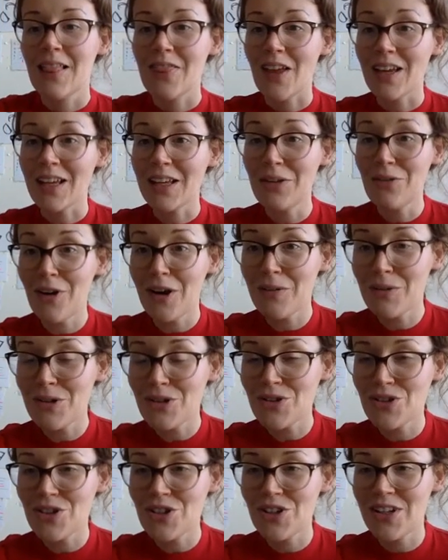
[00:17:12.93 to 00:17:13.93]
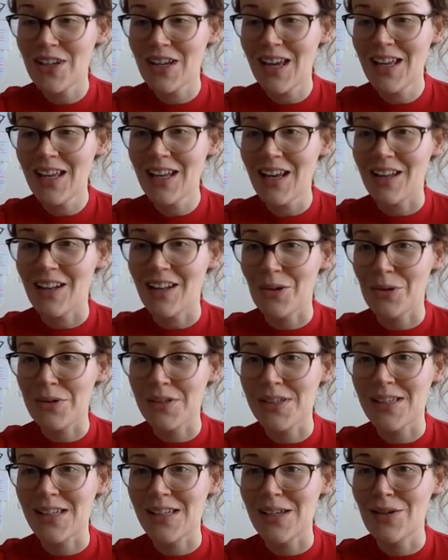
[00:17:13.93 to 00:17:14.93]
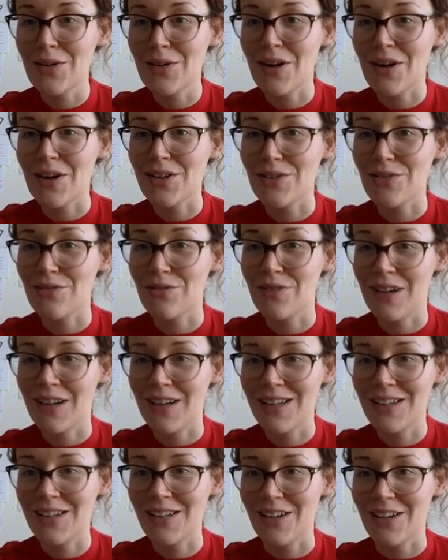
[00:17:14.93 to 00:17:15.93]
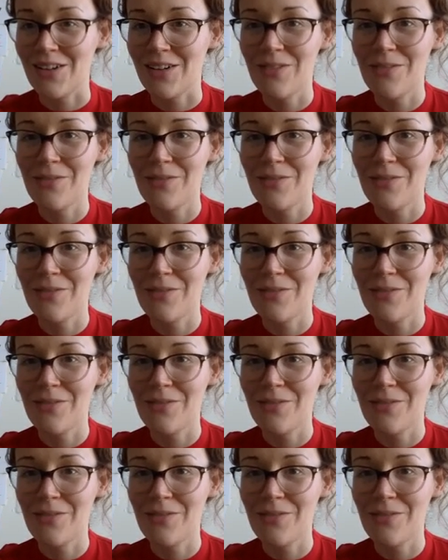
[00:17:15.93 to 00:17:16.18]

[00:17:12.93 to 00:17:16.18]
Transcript: Thank you very much for tuning in, and I will see you guys really soon.